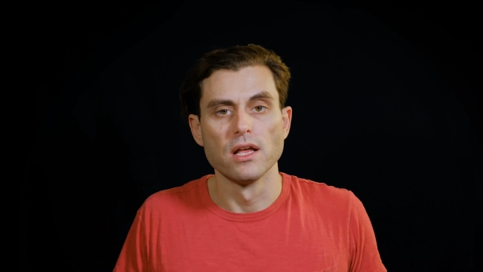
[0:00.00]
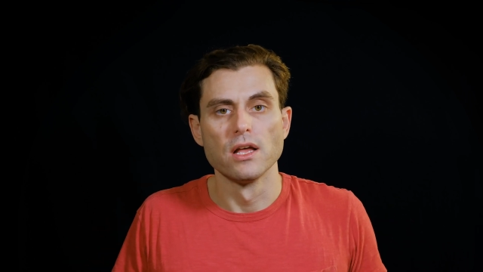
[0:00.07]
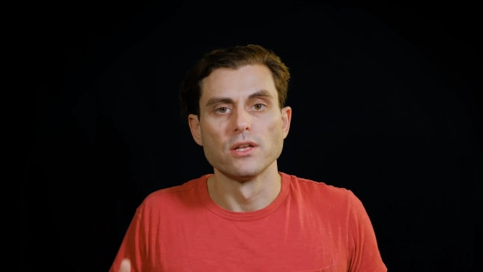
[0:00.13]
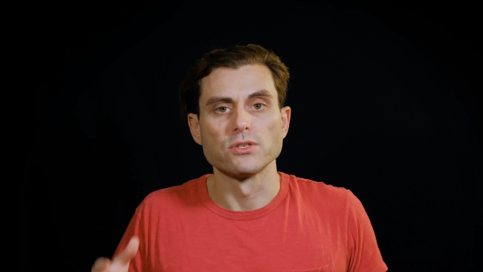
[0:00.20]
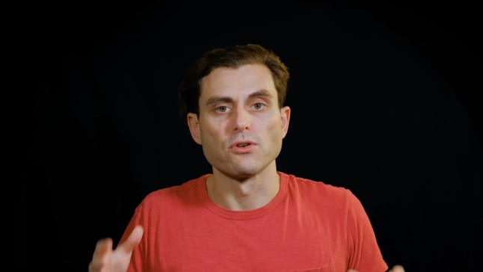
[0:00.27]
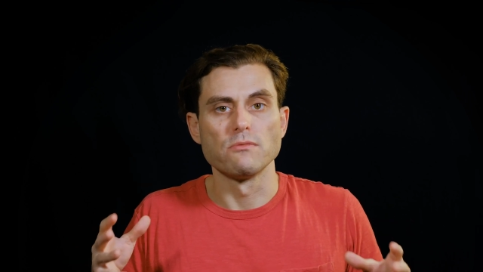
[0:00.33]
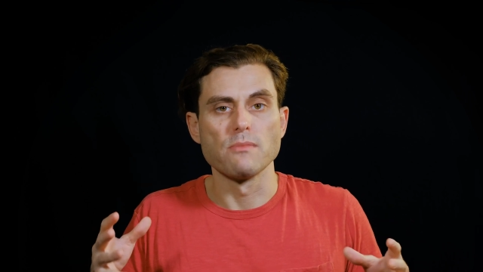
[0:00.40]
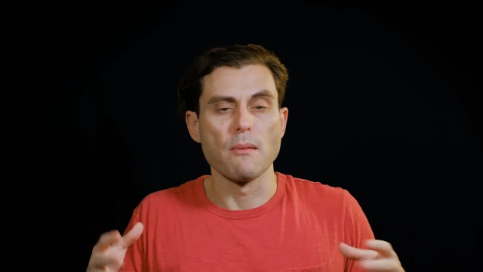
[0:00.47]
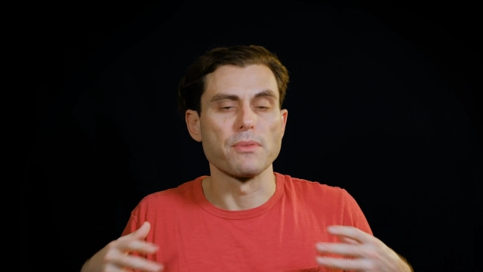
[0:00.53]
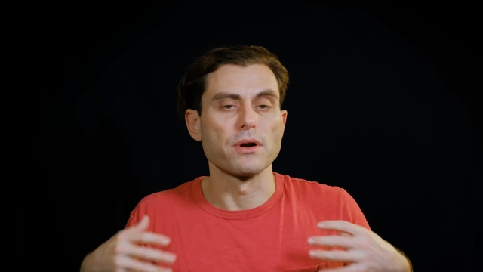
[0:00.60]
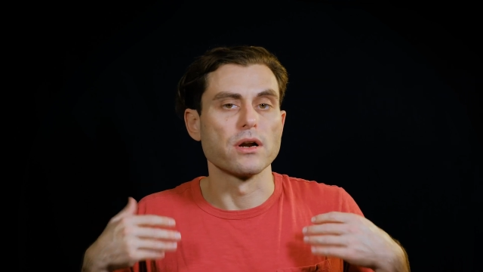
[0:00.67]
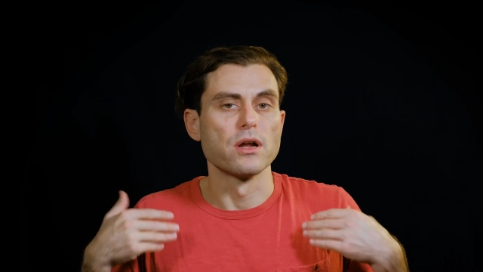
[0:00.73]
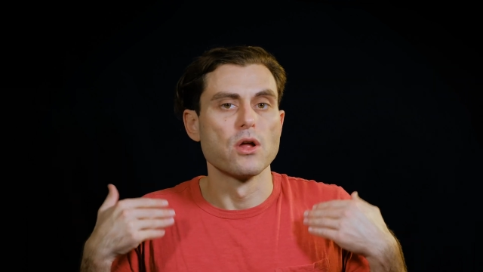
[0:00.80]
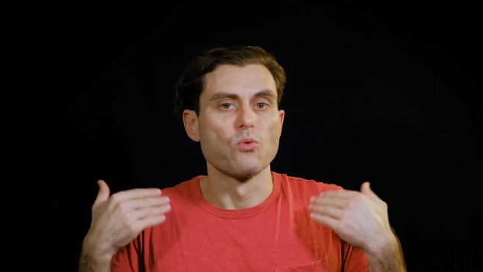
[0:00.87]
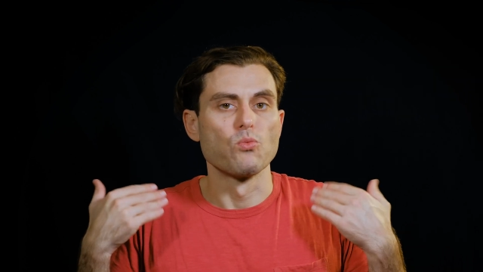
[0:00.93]
So
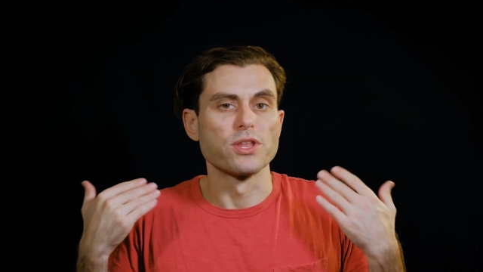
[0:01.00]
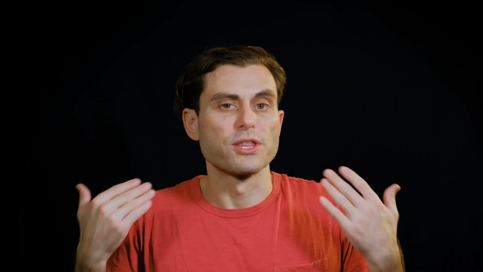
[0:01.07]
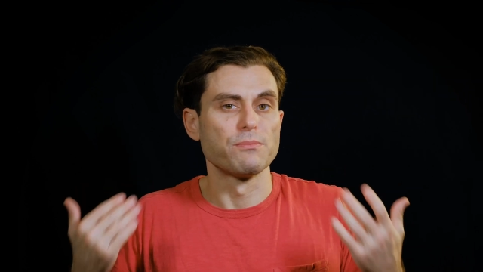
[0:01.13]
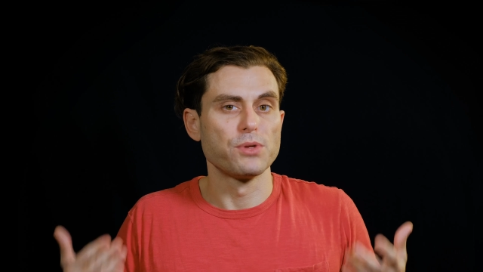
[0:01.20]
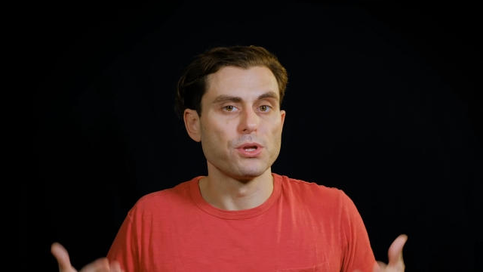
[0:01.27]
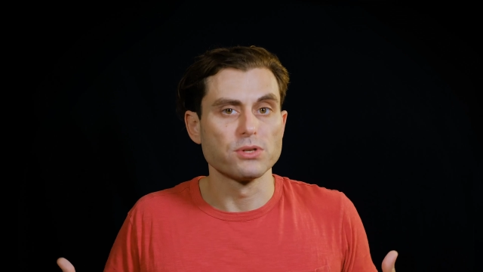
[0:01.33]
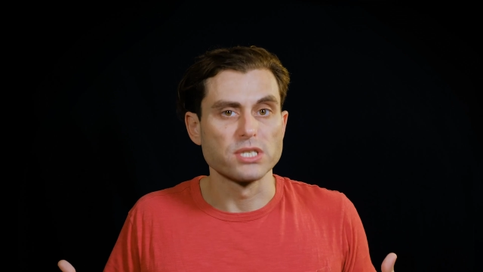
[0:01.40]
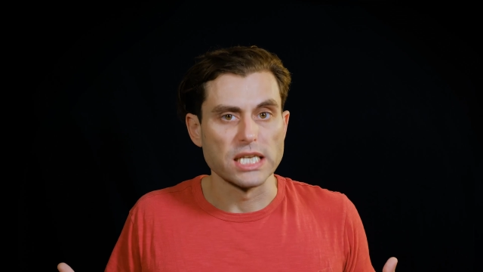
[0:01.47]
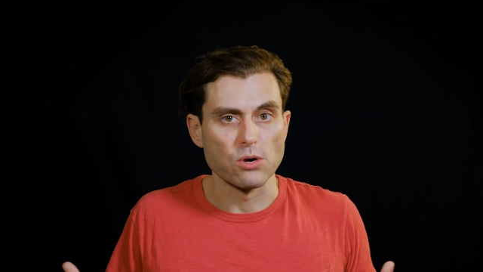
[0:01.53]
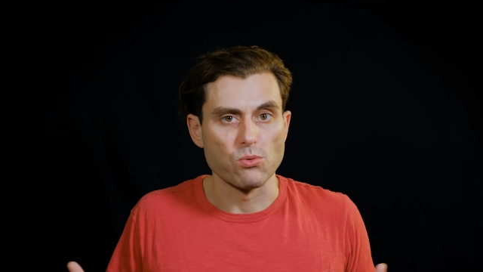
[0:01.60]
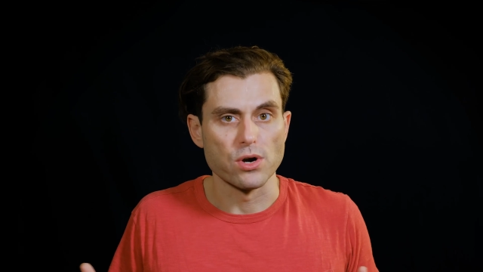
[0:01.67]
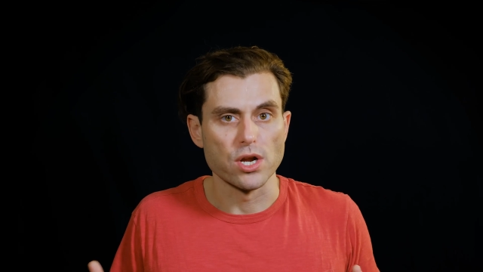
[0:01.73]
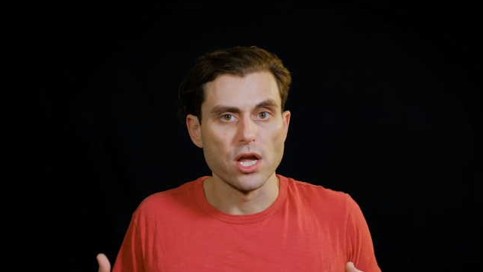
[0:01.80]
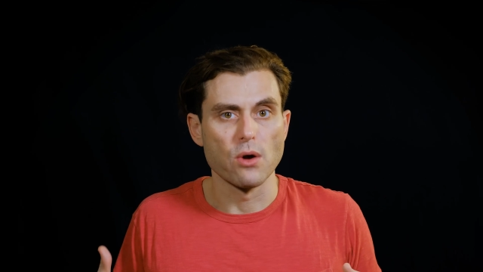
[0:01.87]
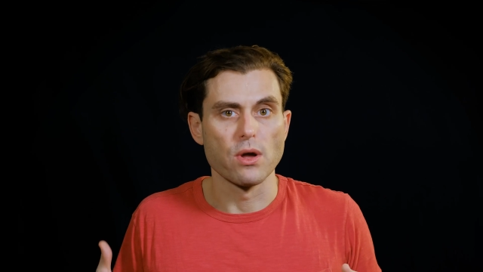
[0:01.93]
remember, with music,
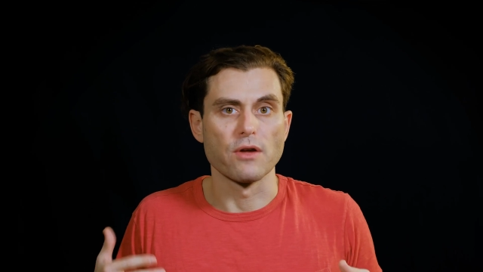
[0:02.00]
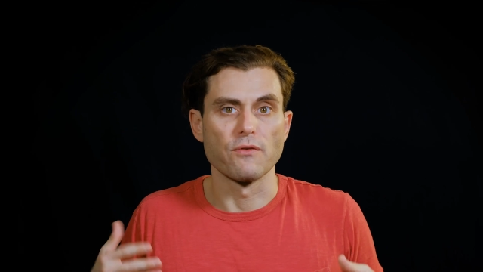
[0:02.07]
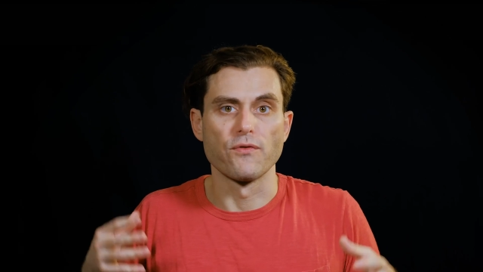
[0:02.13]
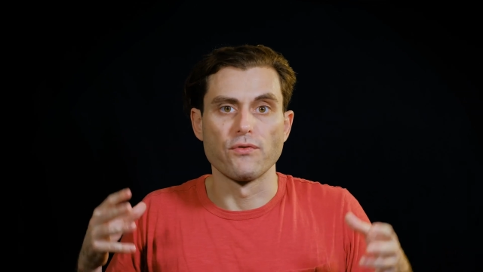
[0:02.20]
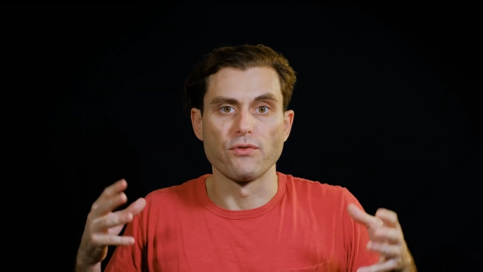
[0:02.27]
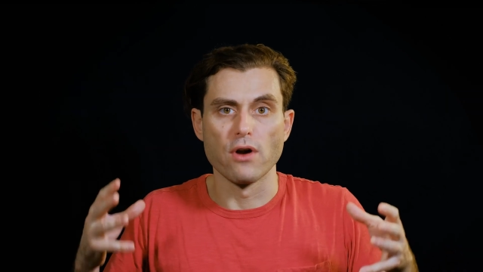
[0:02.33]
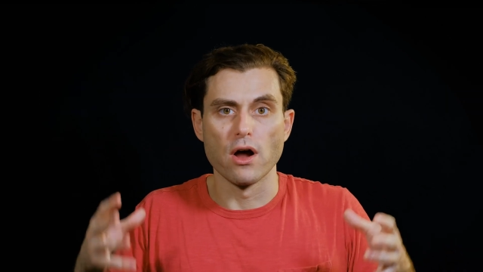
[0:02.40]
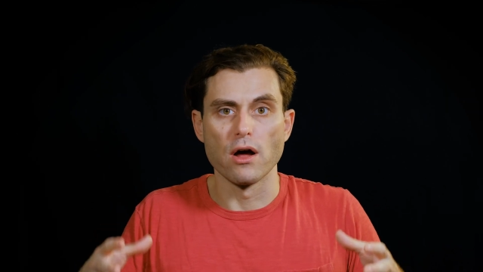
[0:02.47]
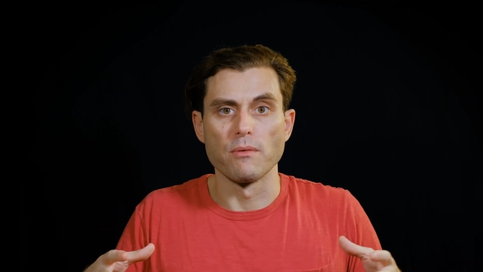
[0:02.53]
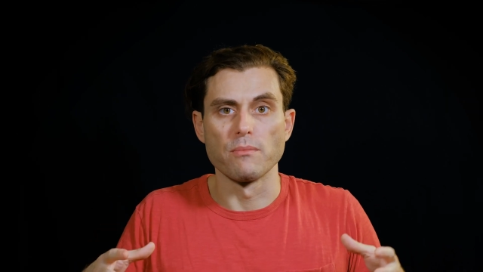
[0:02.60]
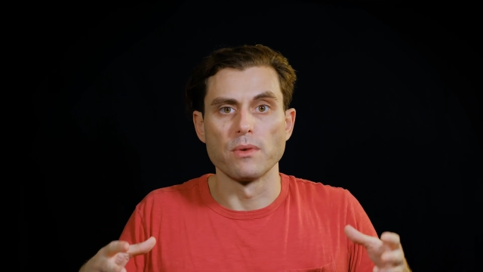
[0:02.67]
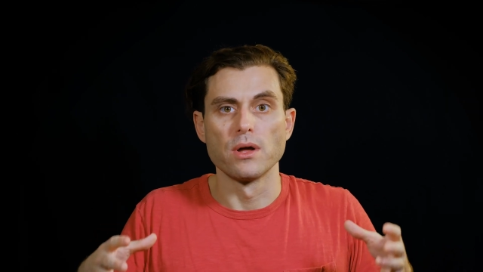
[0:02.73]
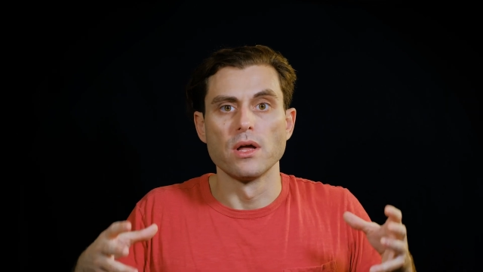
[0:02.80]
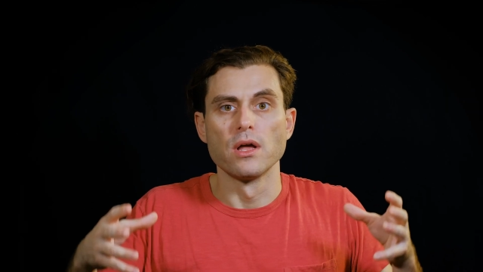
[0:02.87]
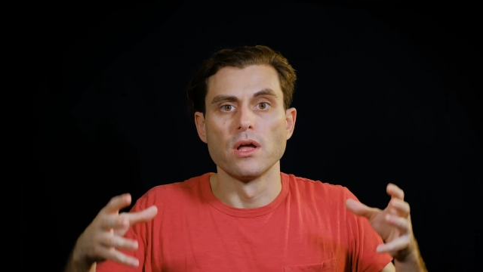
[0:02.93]
we're going from